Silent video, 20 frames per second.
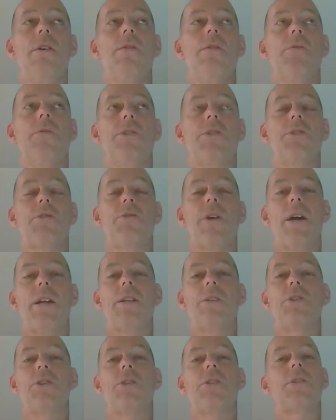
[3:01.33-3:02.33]

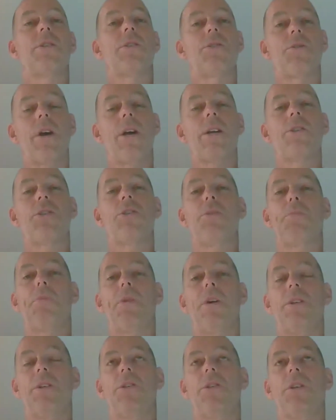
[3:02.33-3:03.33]
strategists and strategy
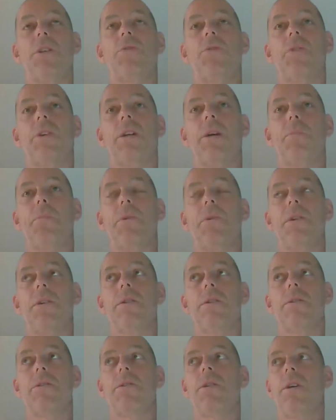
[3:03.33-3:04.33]
projects for a couple of
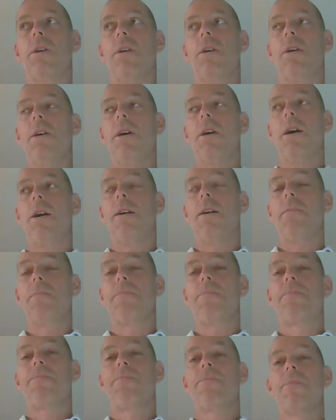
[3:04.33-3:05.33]
years,
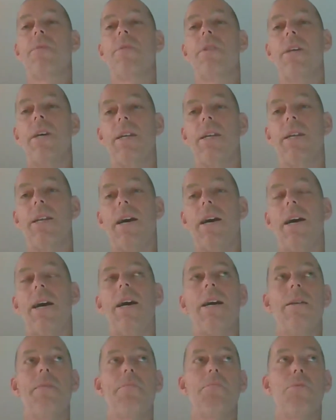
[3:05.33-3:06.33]
then
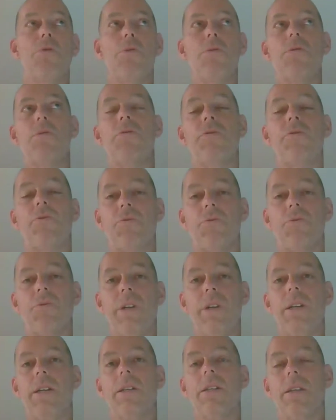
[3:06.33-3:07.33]
I moved
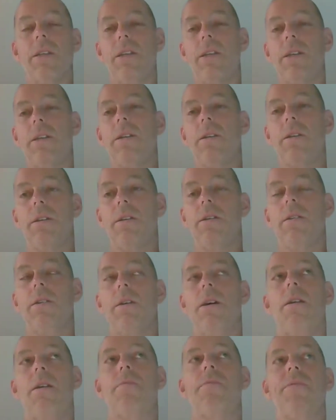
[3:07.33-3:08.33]
really
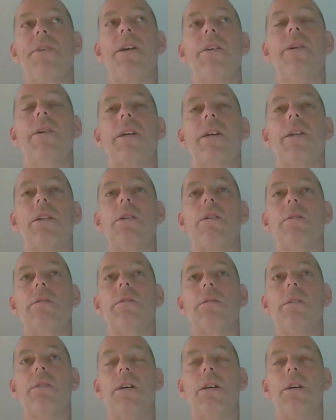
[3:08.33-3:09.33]
very
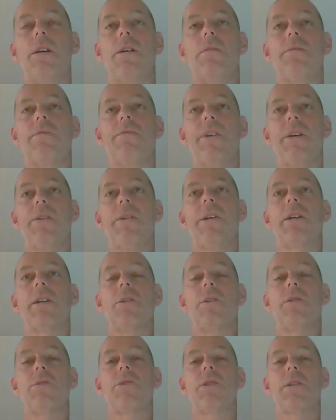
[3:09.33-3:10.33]

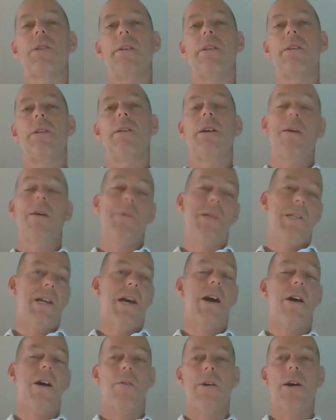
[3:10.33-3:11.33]
closely. I mean,
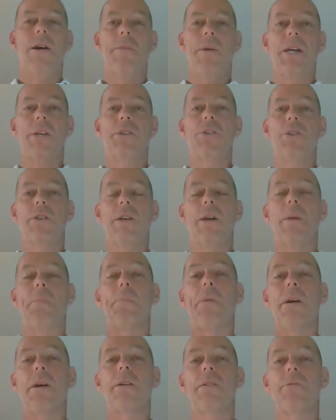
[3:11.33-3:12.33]
now I'm actually a
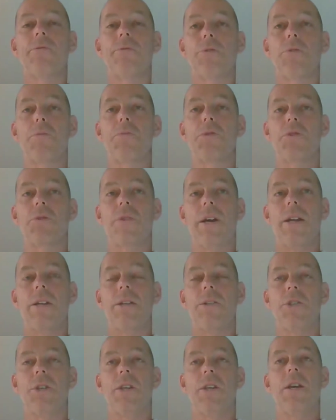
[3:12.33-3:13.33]
part of group
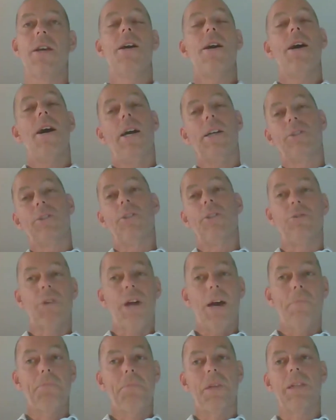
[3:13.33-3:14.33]
strategy. I actually
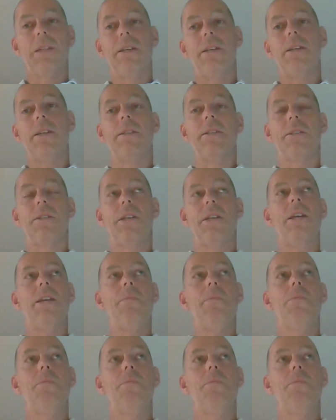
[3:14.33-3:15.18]
dropped the lead of the team,